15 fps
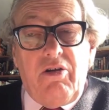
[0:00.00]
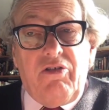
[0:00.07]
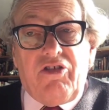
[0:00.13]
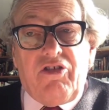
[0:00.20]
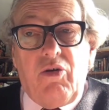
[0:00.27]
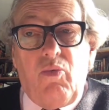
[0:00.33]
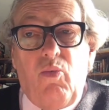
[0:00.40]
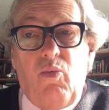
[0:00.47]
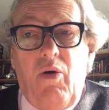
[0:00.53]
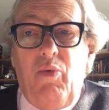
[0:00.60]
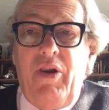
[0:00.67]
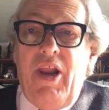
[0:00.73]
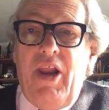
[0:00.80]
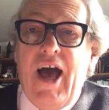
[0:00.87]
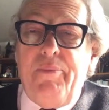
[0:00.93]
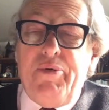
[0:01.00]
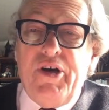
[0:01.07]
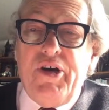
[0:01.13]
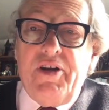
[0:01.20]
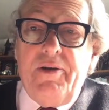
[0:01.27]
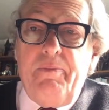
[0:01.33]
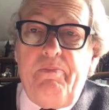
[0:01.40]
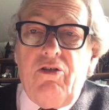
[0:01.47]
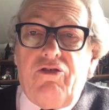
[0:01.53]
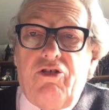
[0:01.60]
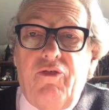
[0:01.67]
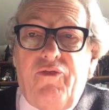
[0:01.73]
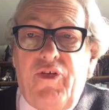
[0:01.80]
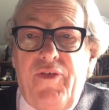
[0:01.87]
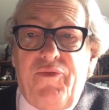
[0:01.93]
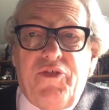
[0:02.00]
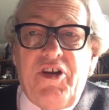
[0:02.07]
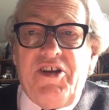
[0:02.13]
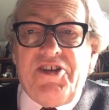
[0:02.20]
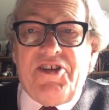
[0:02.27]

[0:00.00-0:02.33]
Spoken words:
So what will happen to 50,